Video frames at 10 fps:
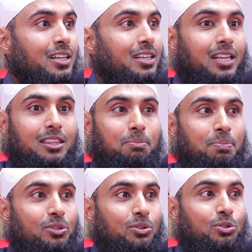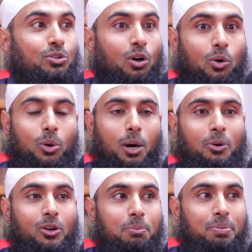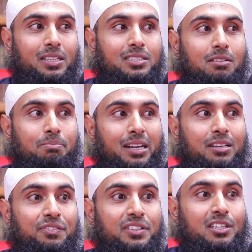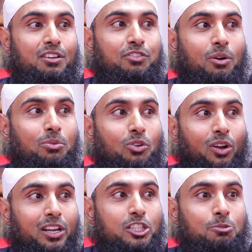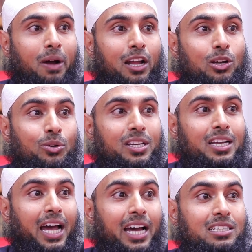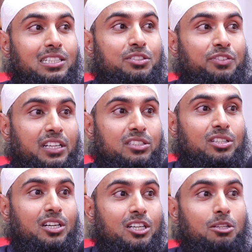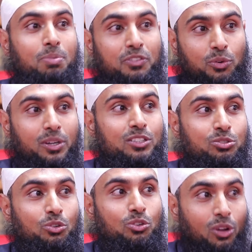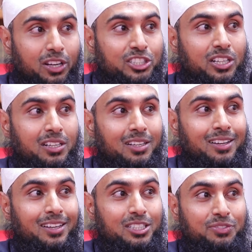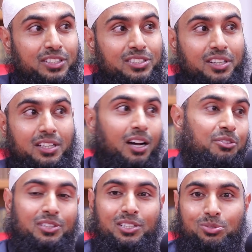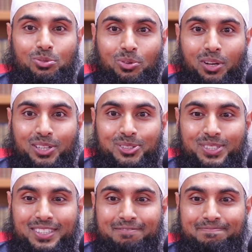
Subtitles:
that you know about a person benefiting from knowledge by looking at his friend circle before he sought knowledge and his friend circle after he sought knowledge.